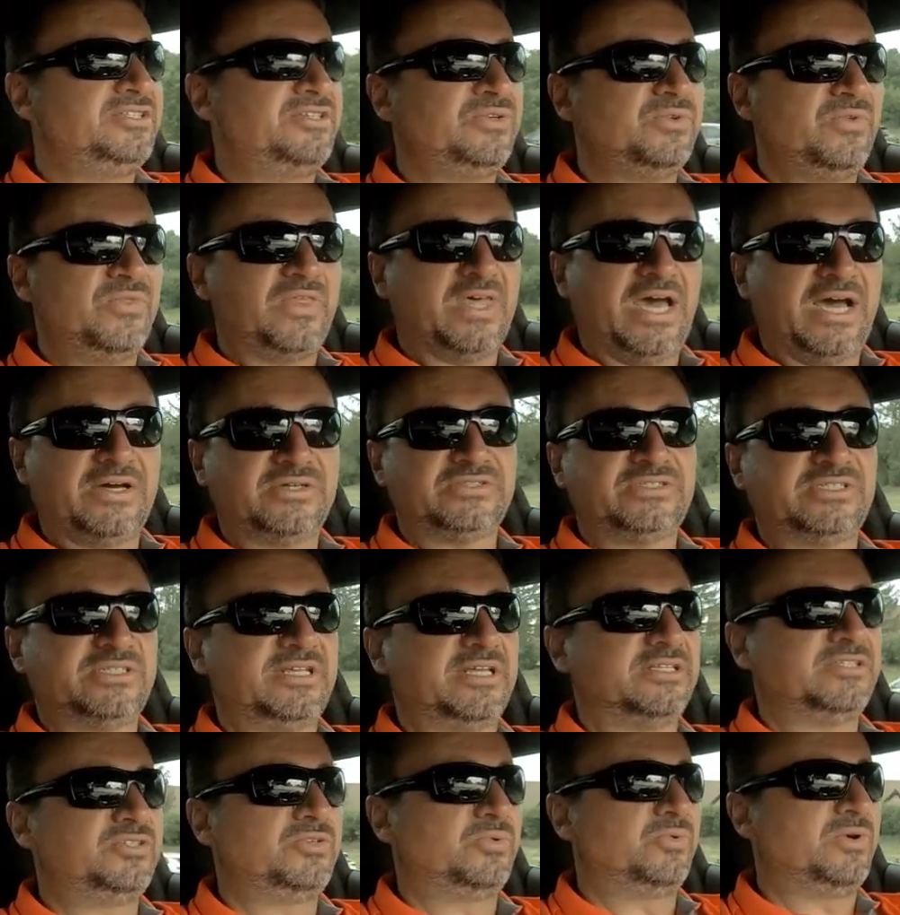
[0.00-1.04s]

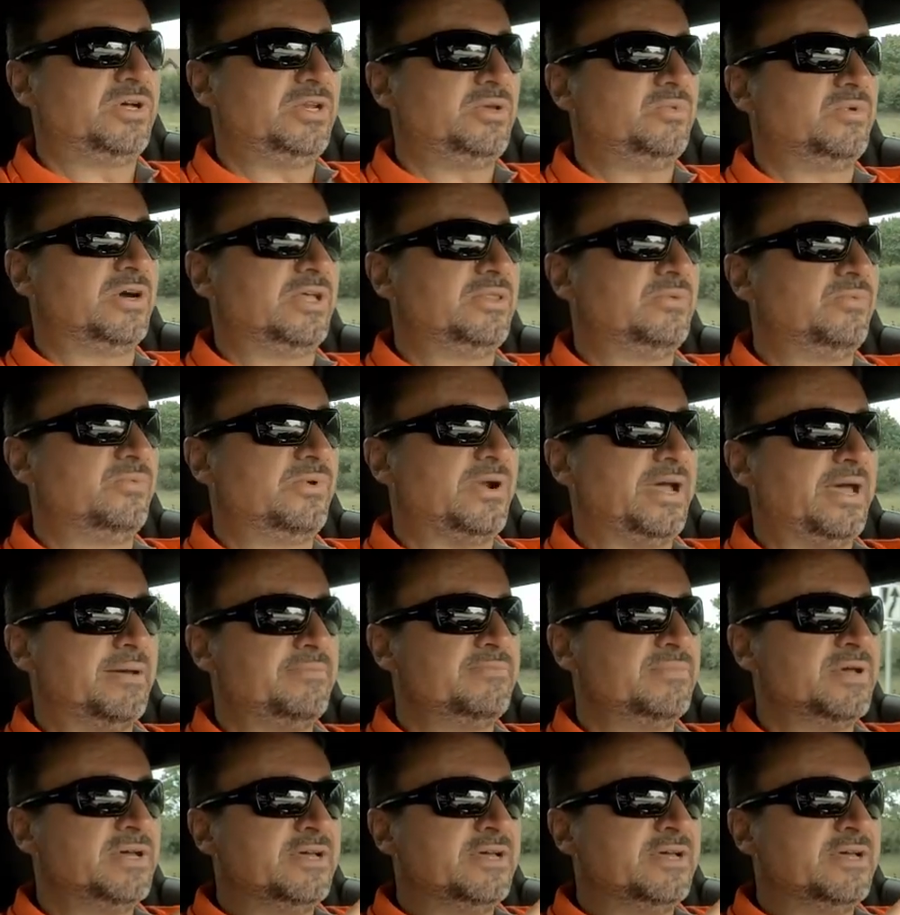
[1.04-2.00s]
2021 Ram